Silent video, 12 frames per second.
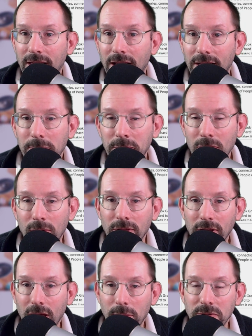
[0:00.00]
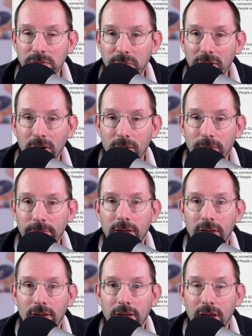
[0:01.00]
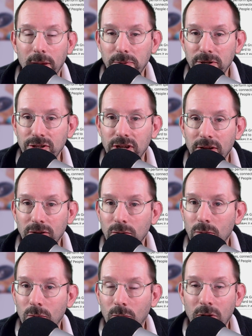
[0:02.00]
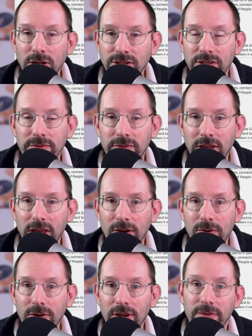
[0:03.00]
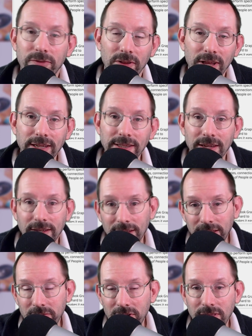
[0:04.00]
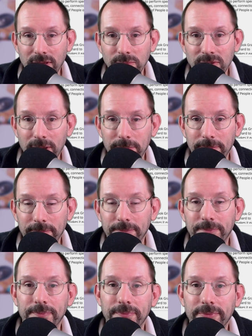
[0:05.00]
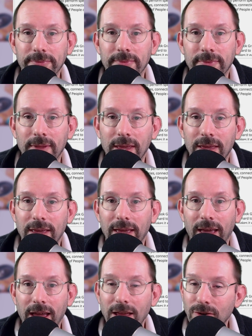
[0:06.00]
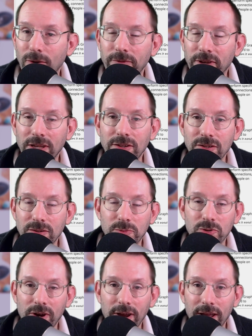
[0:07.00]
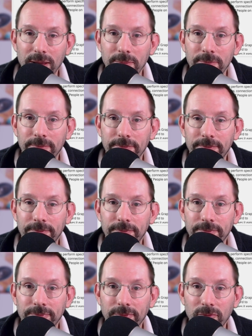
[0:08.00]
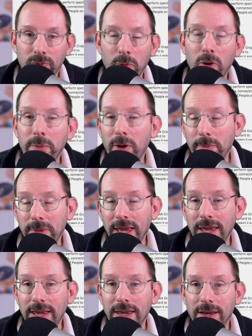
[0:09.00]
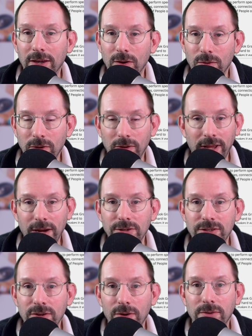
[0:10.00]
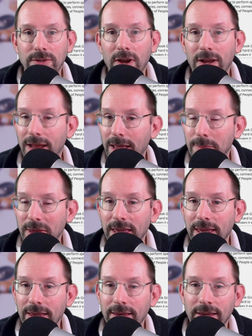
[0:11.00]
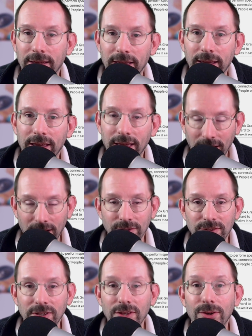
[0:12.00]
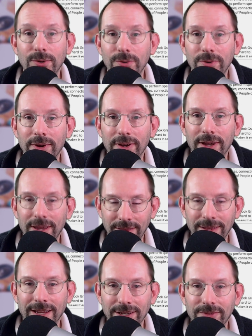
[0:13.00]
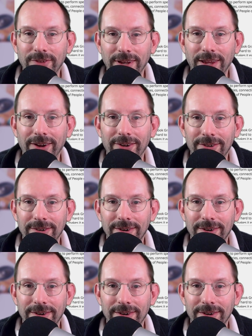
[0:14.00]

Let me know in the comments below. I appreciate you watching the video. If you liked it, give it a thumbs up. And don't forget to subscribe. For more about me, go to larrysnow.me, and I'll see you in the next video.